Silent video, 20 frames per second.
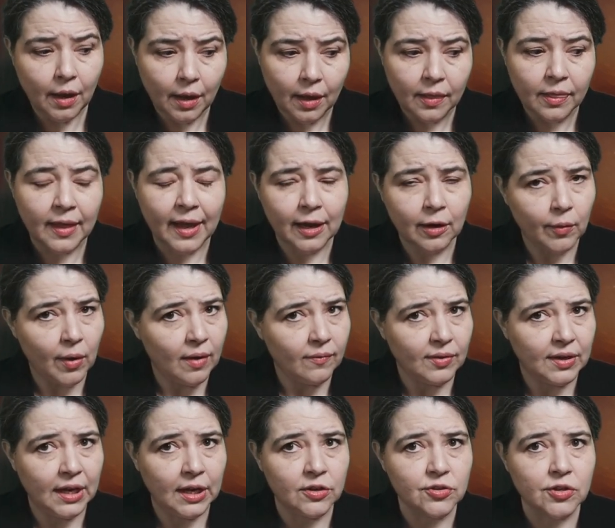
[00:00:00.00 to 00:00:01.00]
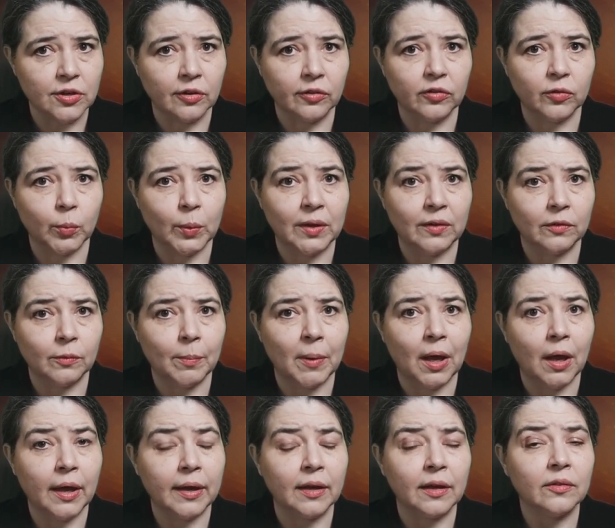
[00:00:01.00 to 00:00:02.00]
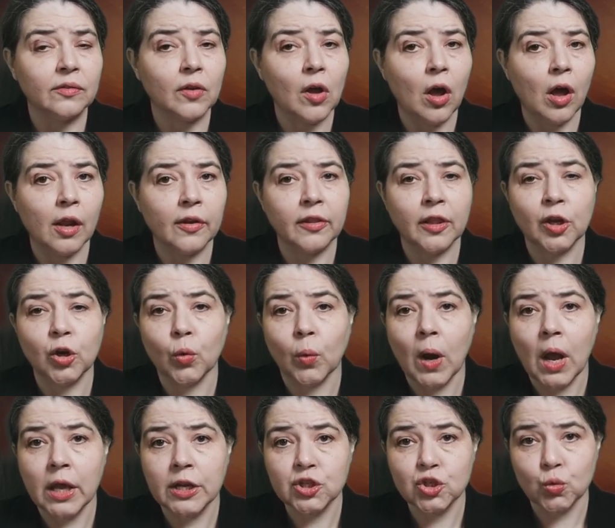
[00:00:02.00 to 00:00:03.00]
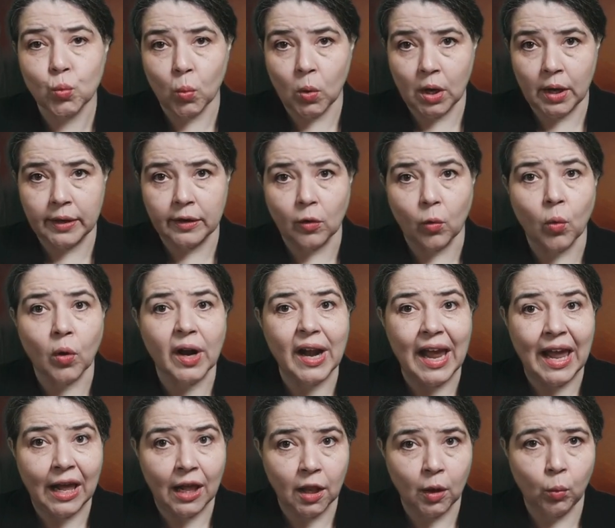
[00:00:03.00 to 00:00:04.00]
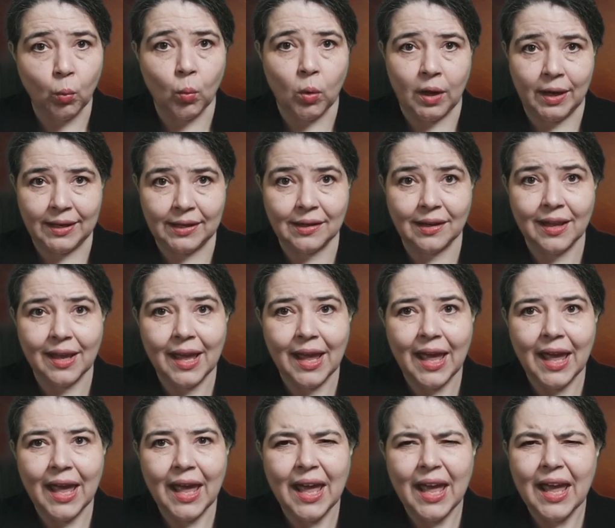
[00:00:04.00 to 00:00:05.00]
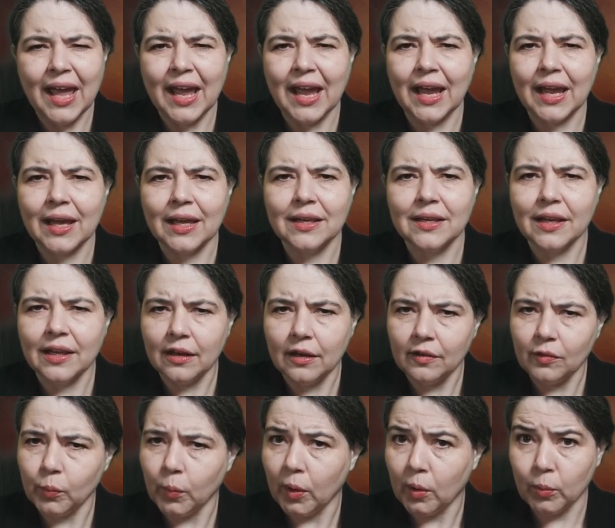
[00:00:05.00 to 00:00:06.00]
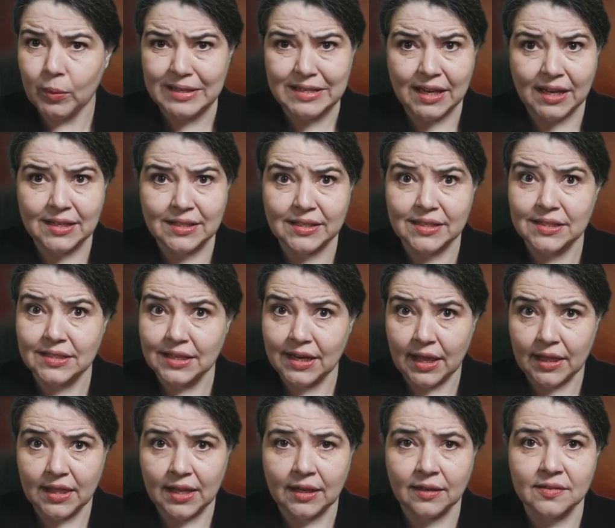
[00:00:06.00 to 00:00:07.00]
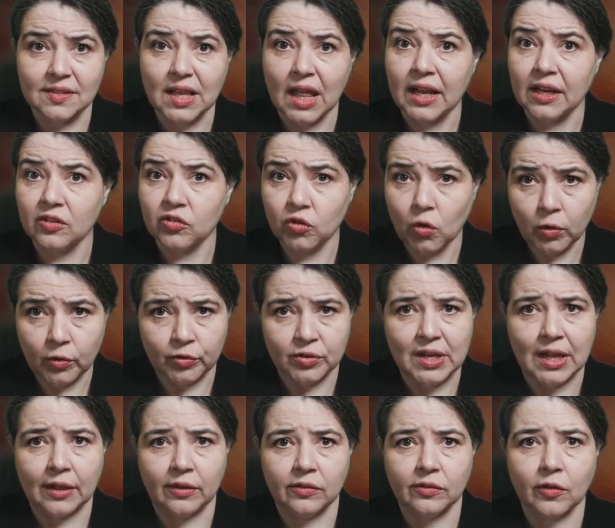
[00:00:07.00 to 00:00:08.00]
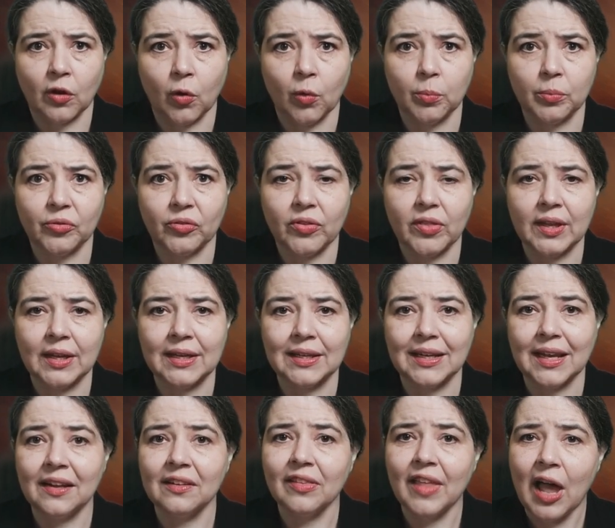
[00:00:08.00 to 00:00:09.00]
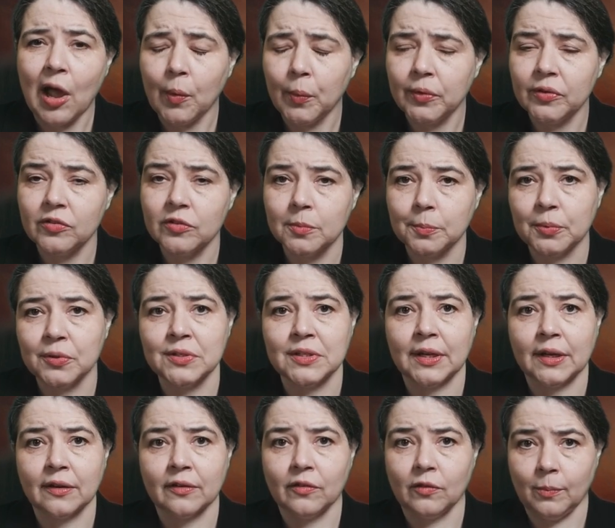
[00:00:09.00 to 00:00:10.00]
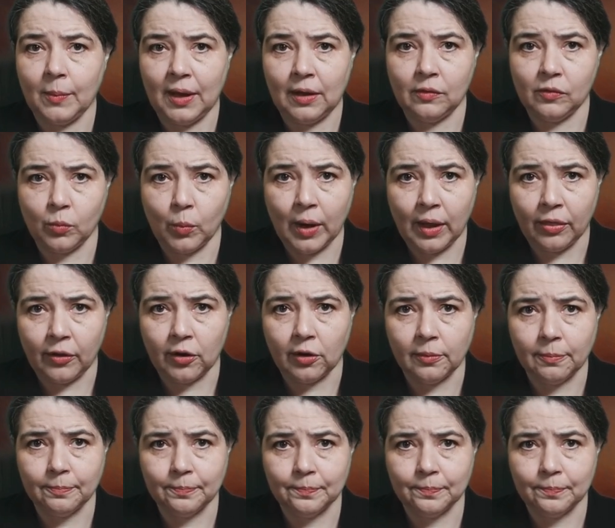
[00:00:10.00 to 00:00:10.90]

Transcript: That gravitational sweet spot is called Lagrange 1 or L1, and it is where we tend to stick things like solar telescopes that allow us to predict space weather